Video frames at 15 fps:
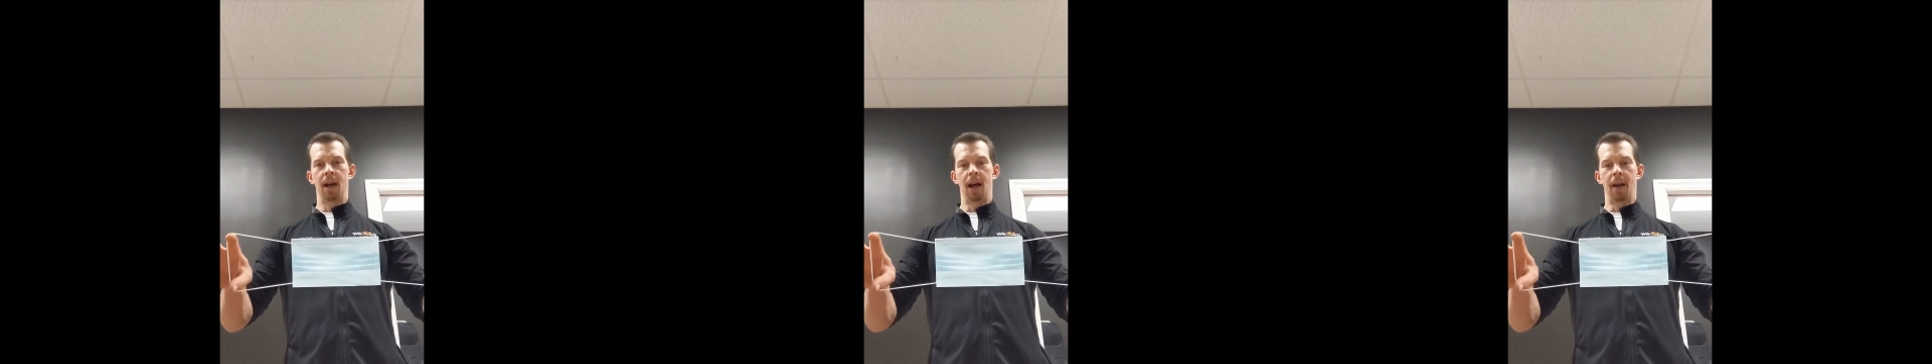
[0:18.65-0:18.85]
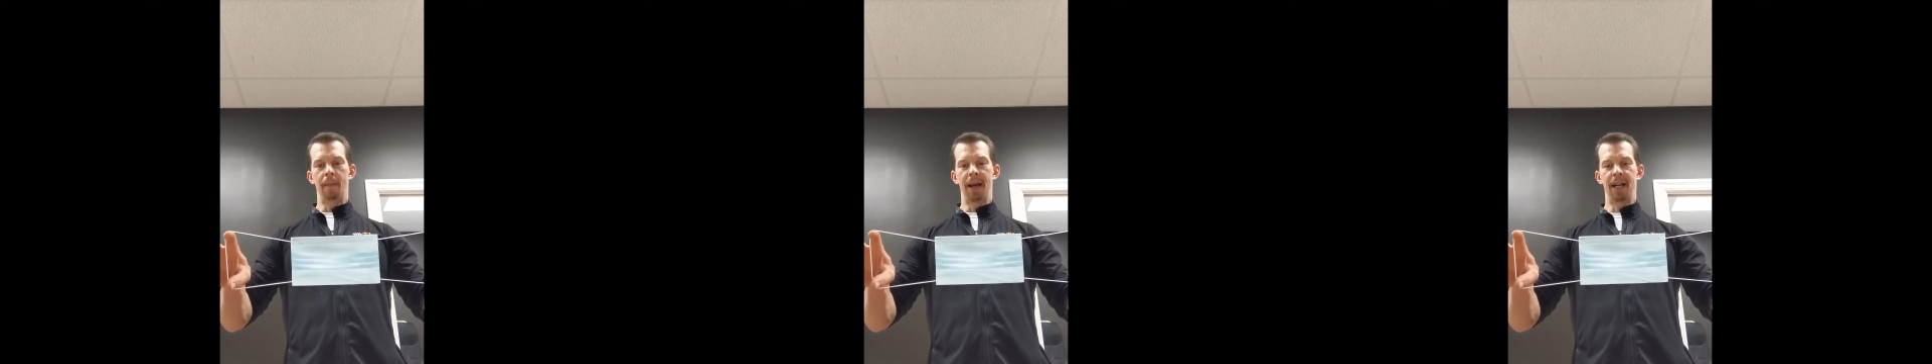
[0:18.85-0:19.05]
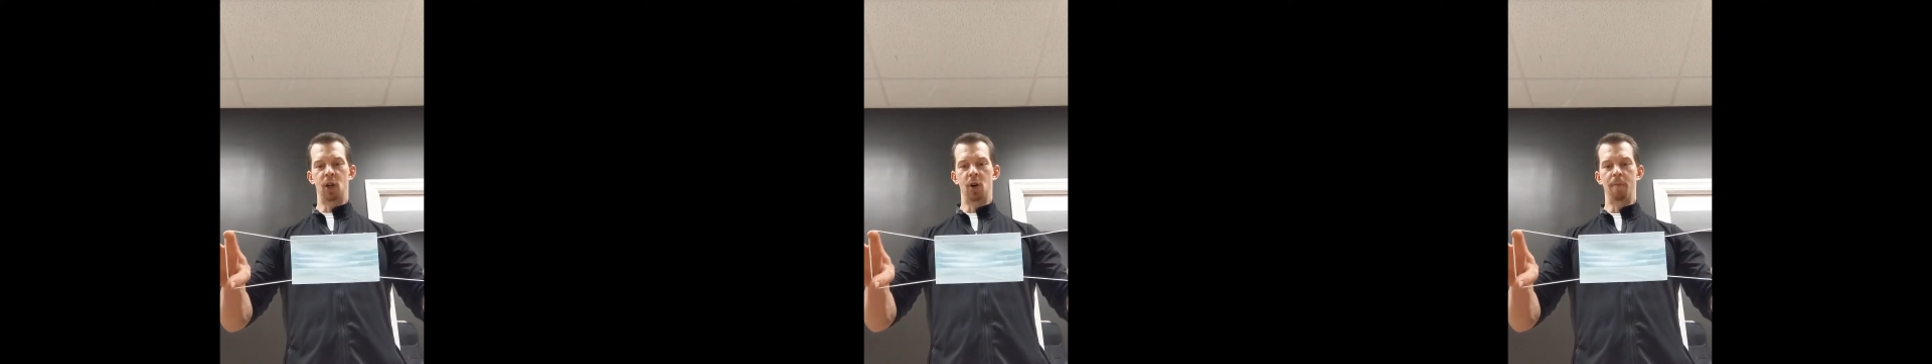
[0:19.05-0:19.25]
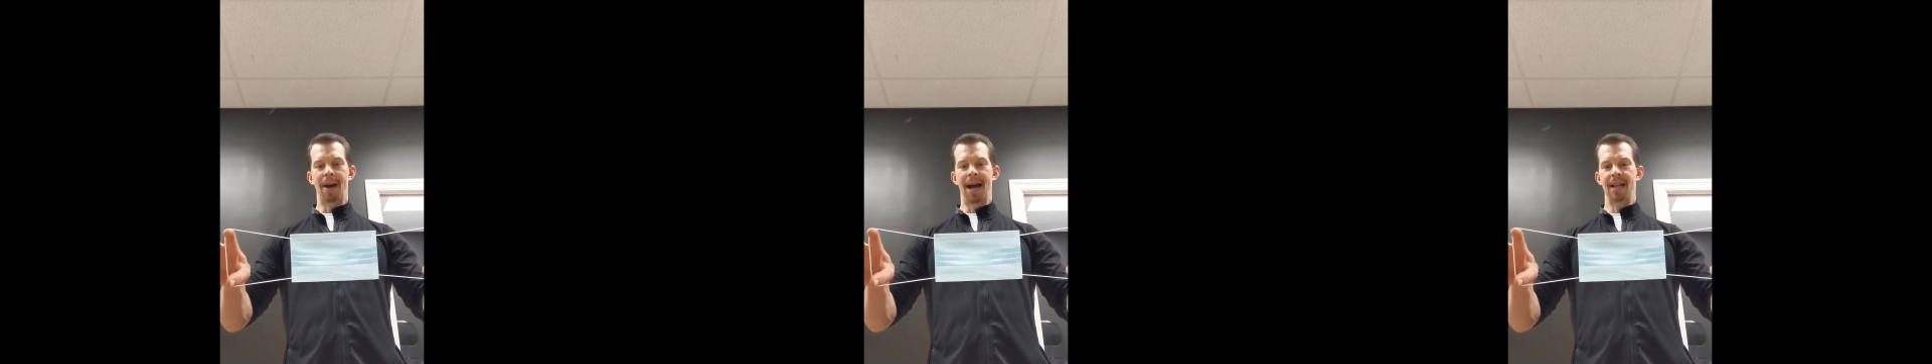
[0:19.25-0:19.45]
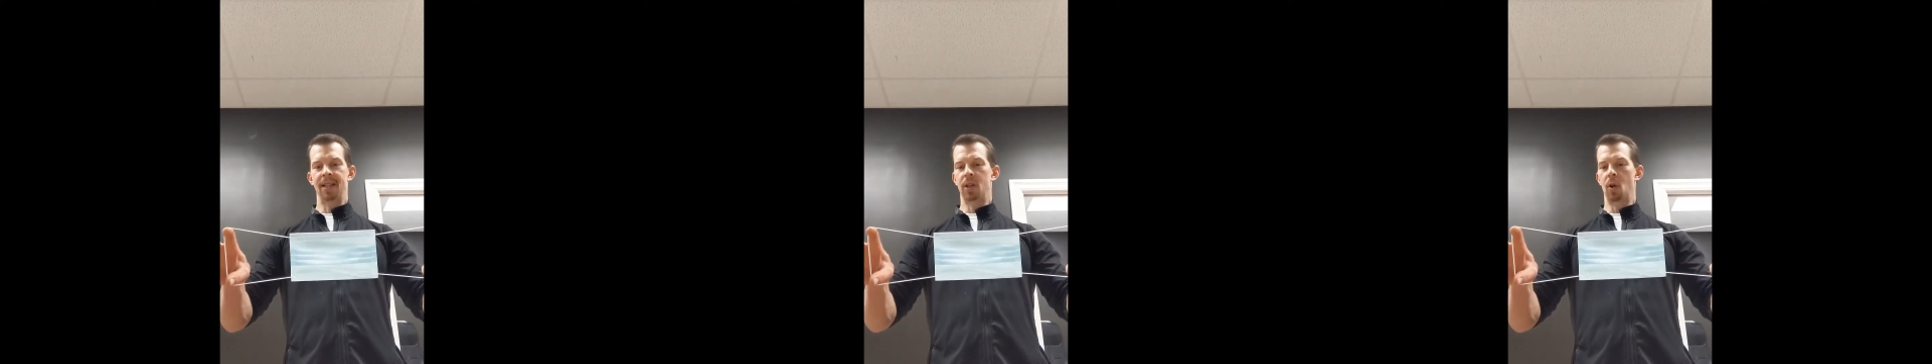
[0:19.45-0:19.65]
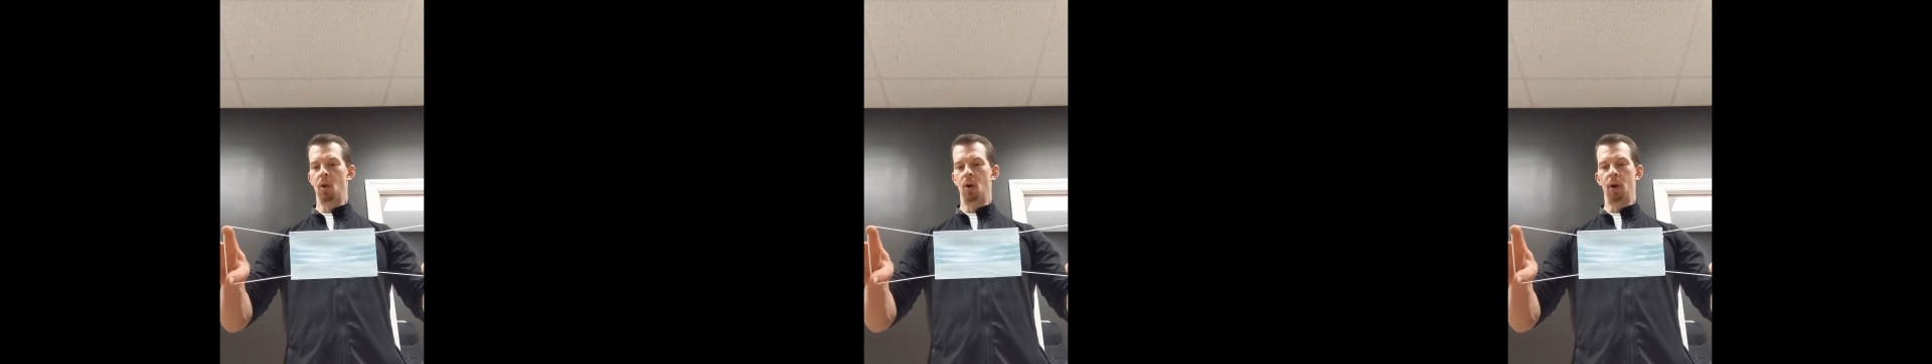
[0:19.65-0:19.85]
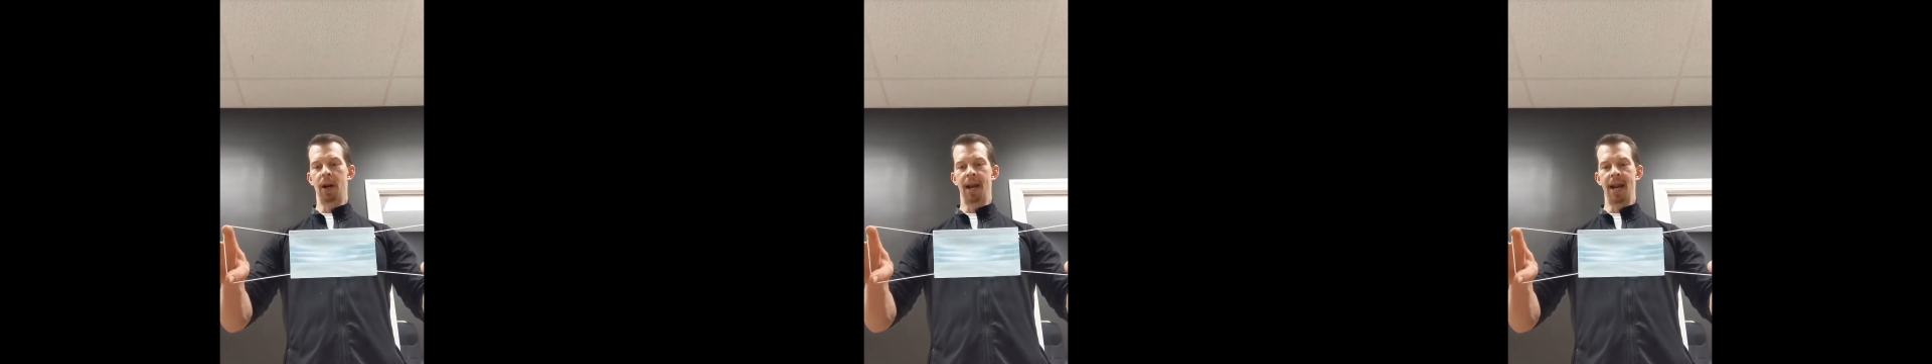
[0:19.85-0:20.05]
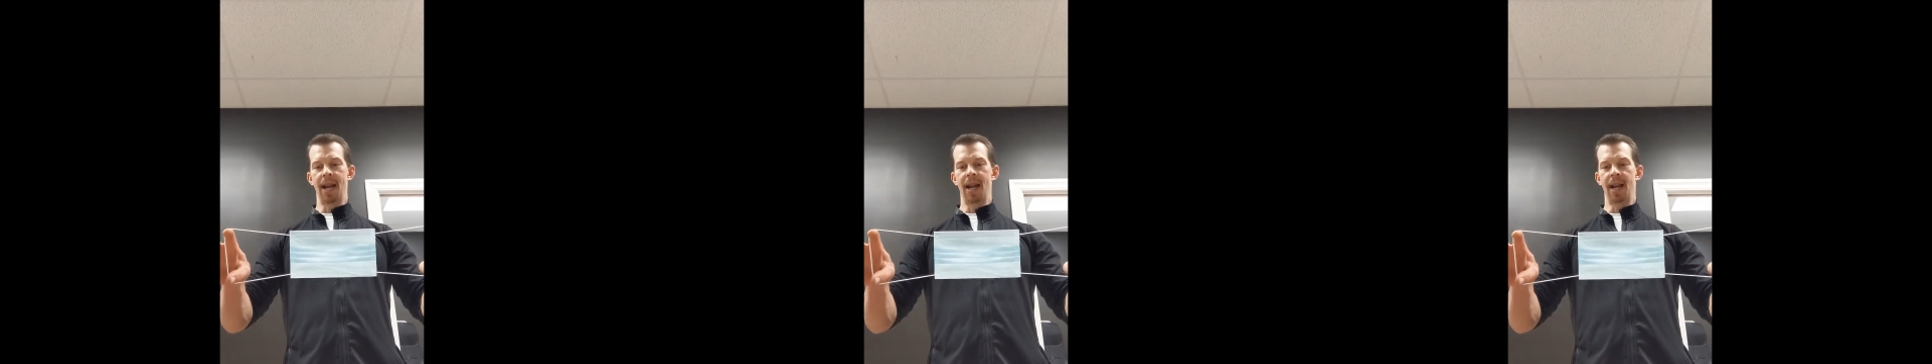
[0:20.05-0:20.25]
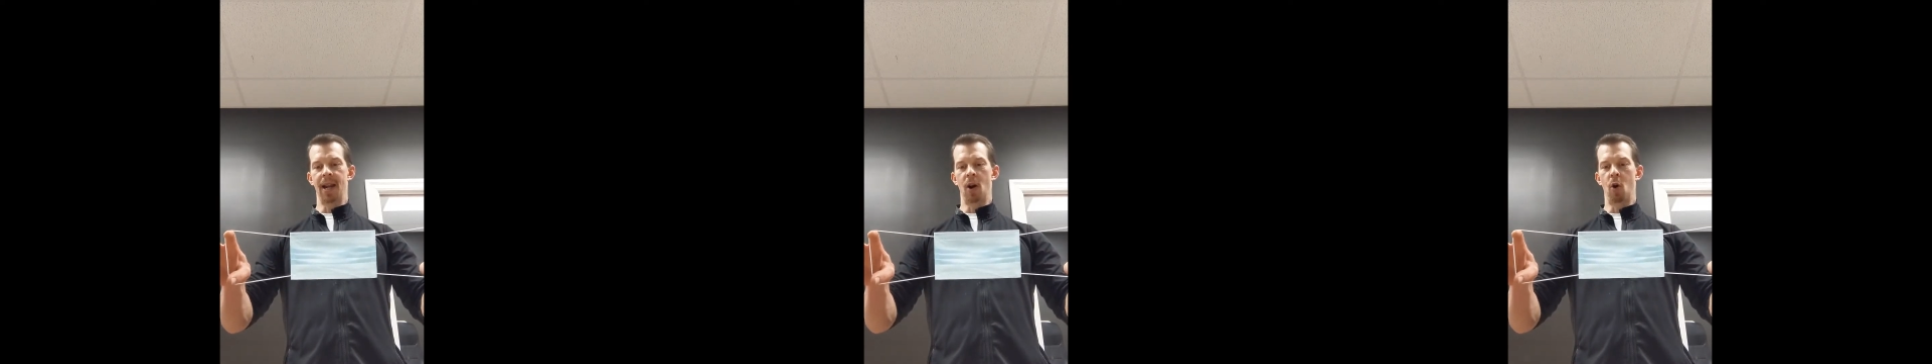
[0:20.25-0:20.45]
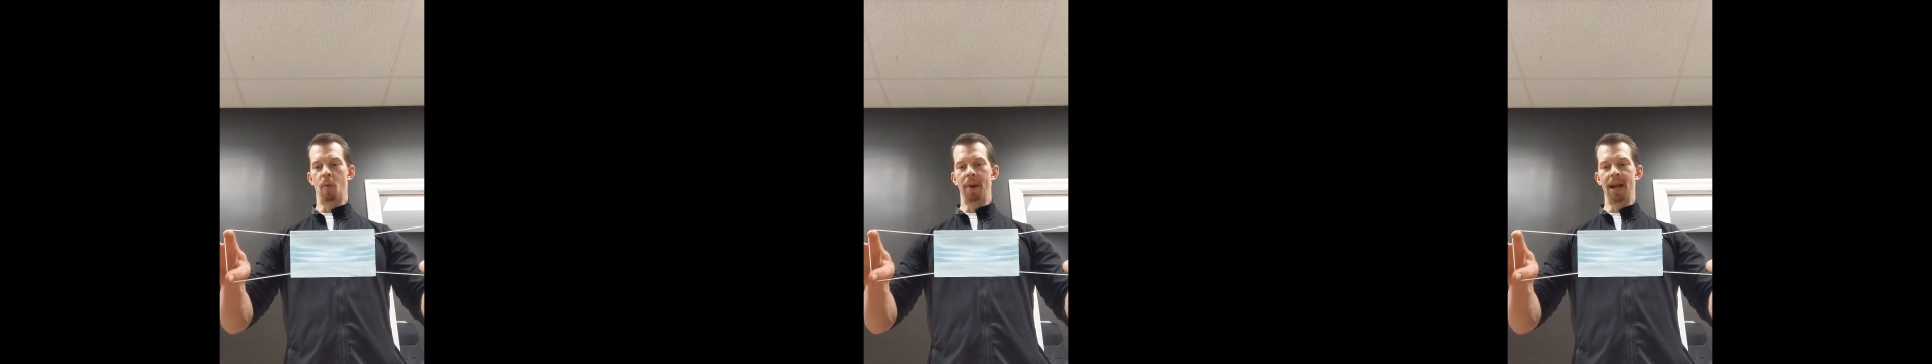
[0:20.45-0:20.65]
medical mask or a
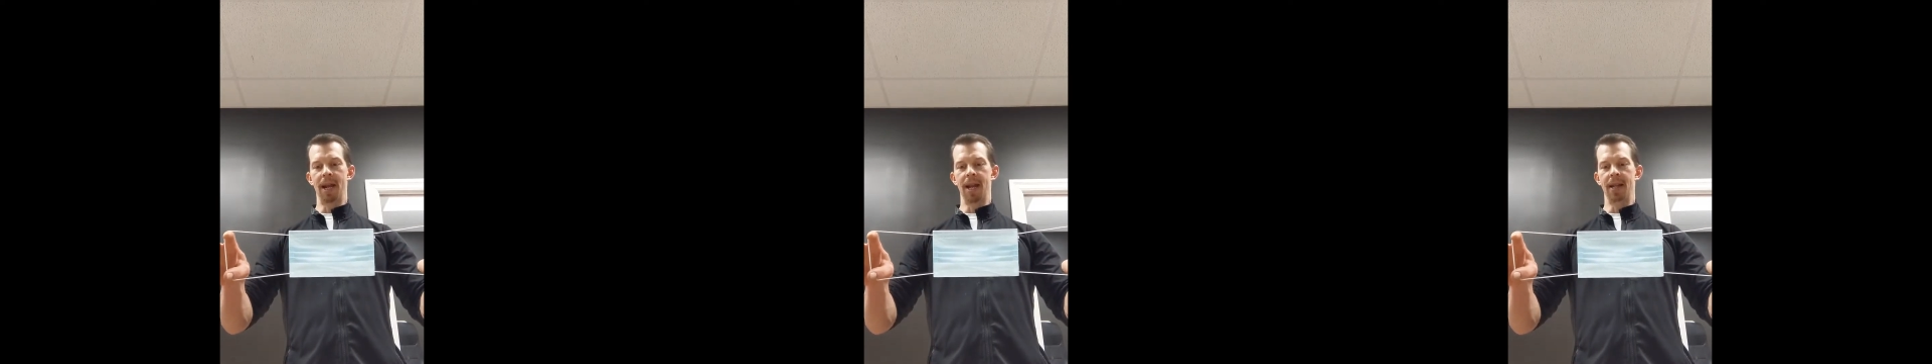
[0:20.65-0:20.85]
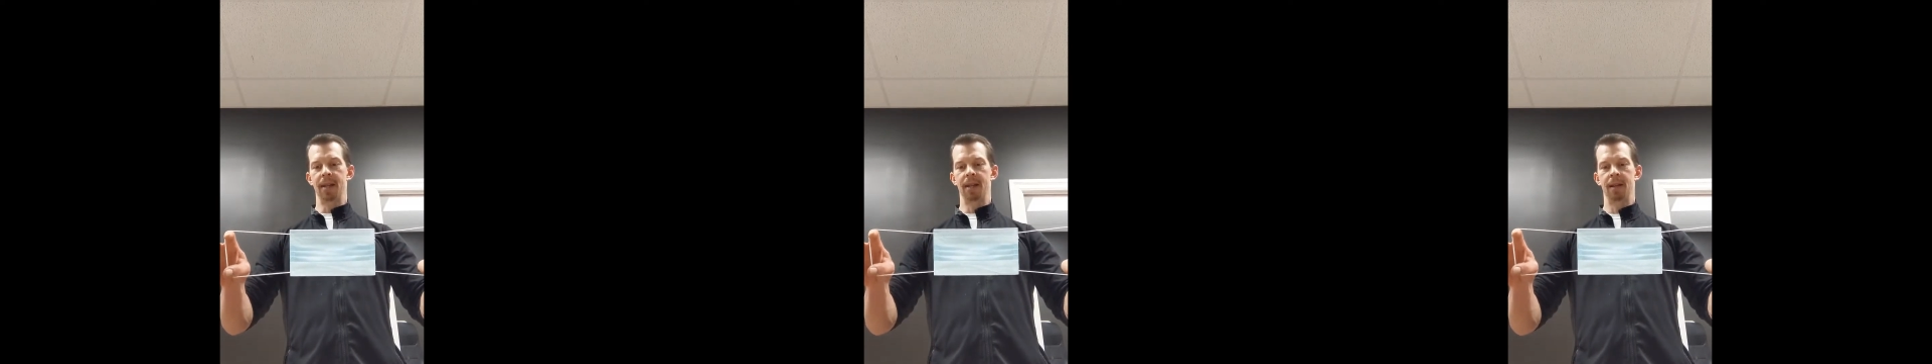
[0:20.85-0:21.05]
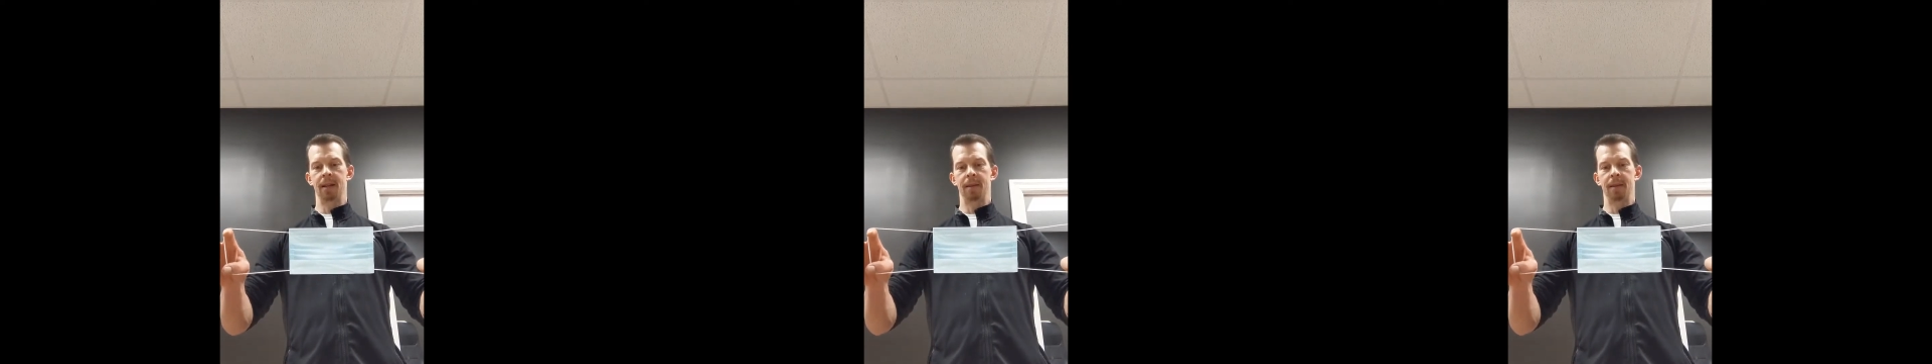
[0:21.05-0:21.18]
homemade